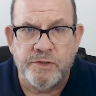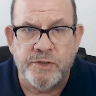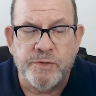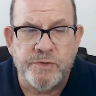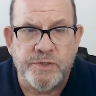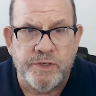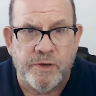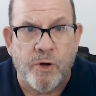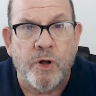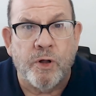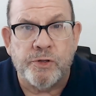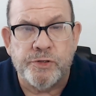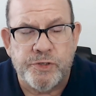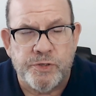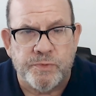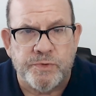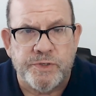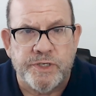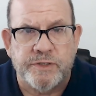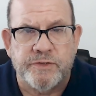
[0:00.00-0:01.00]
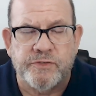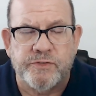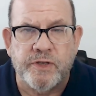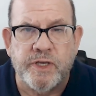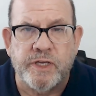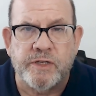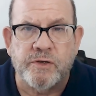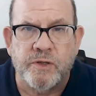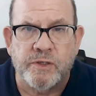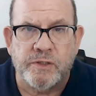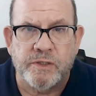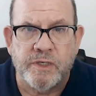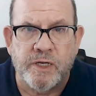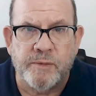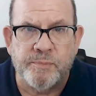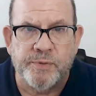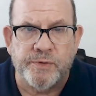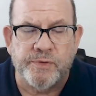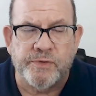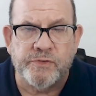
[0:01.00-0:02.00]
union, all unions and all
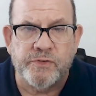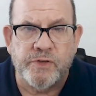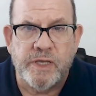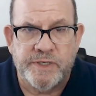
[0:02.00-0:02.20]
couples,